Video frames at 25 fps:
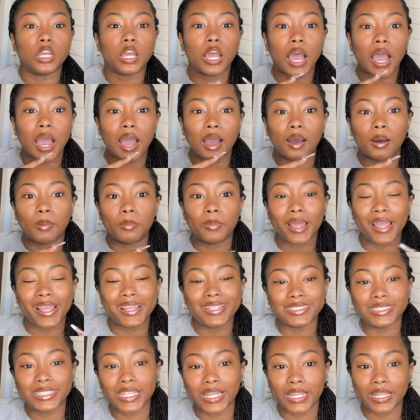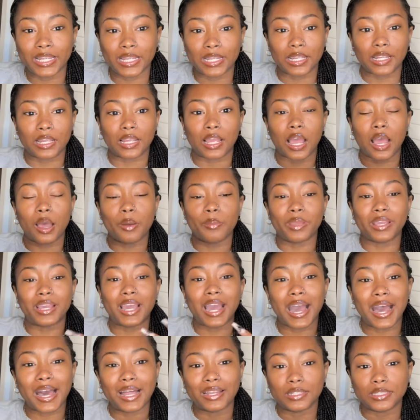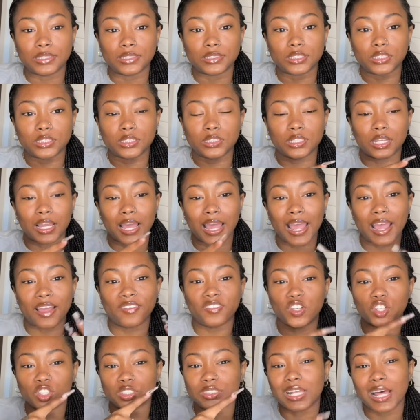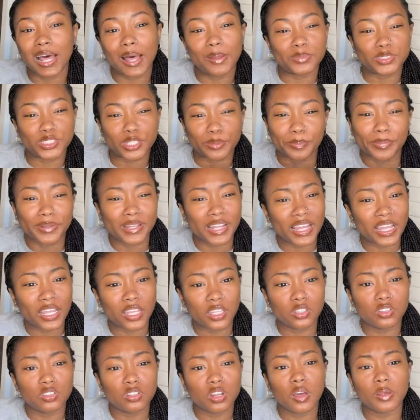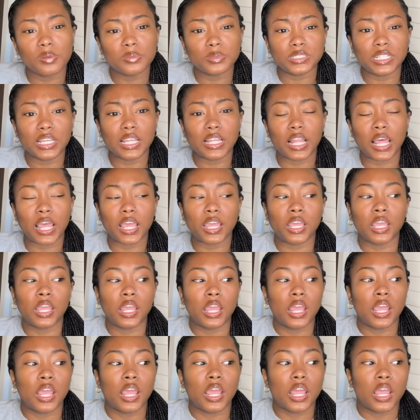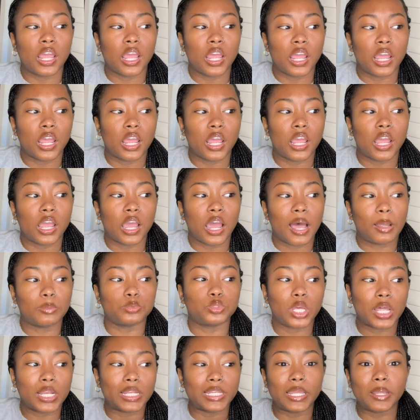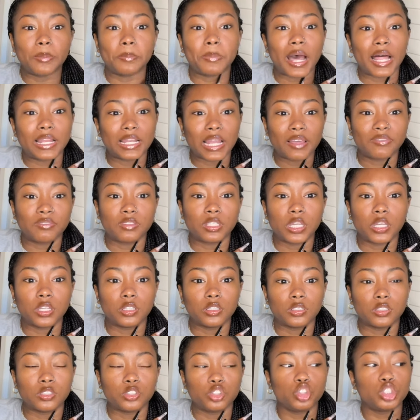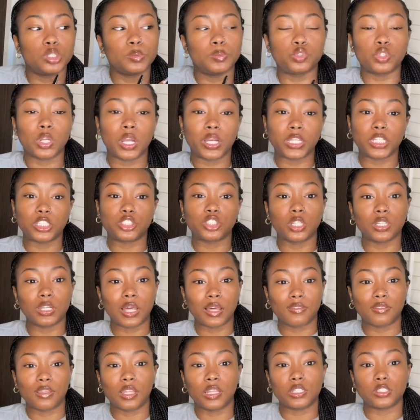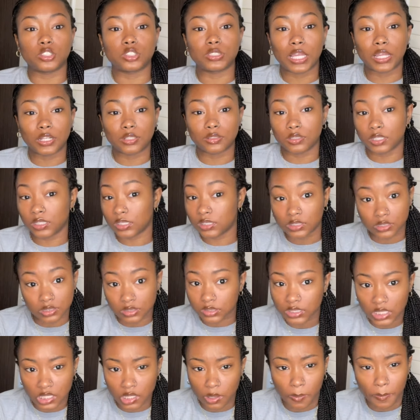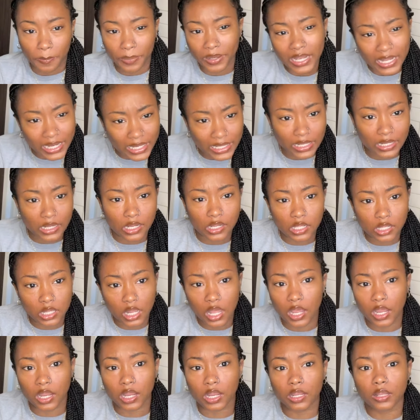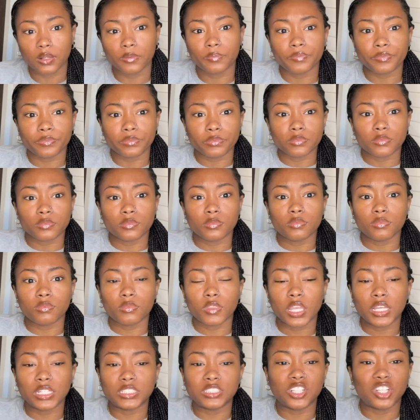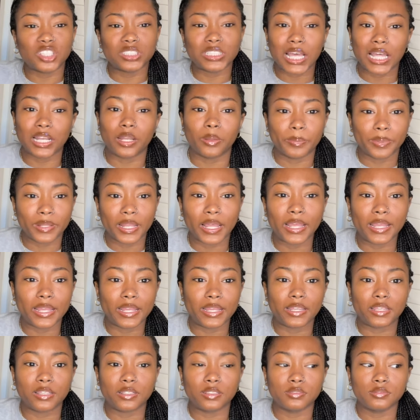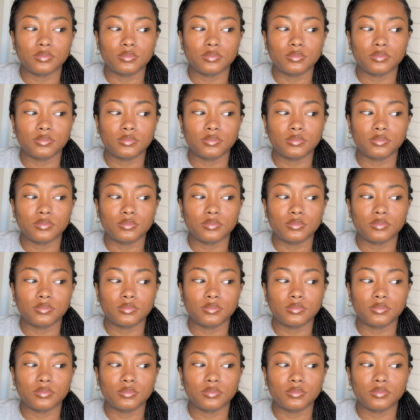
I'm 18, I'm in college. I have no time to play. You know what I'm saying? Like I'm trying to get my life together. You should be trying to get your life together instead, instead of playing. Like, it's not time to play.